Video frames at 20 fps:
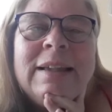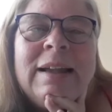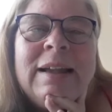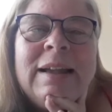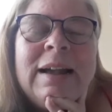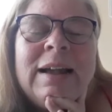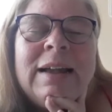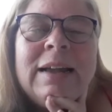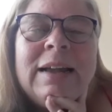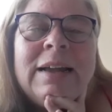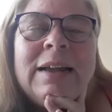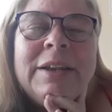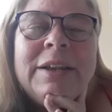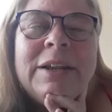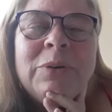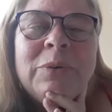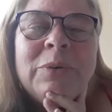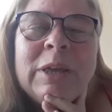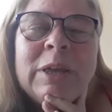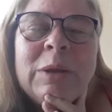
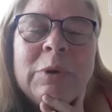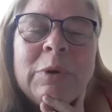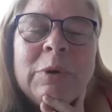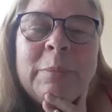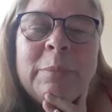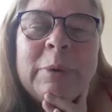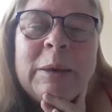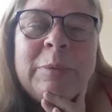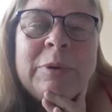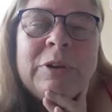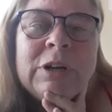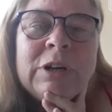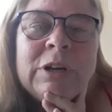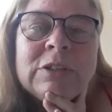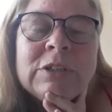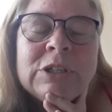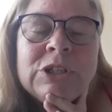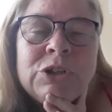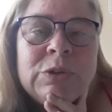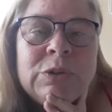No, quinoa, the baby
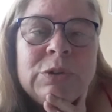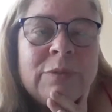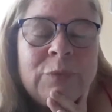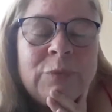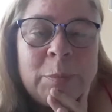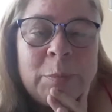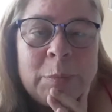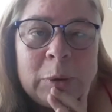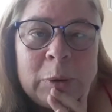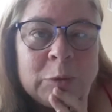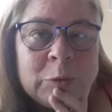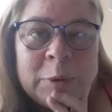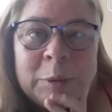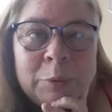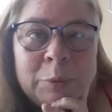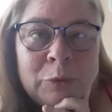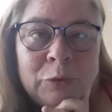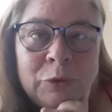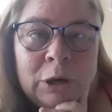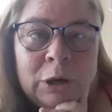shots that you get for most
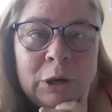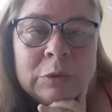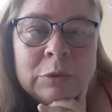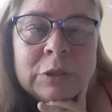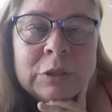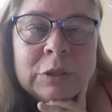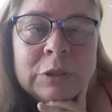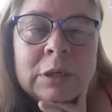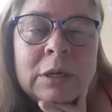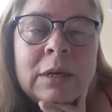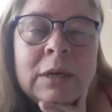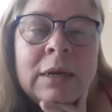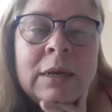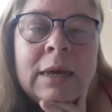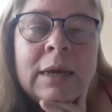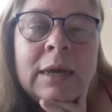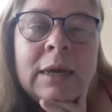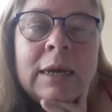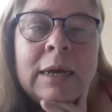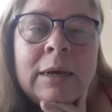people don't.
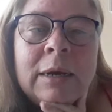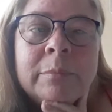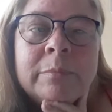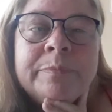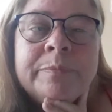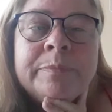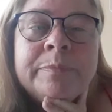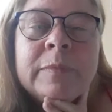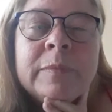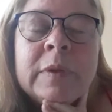Um,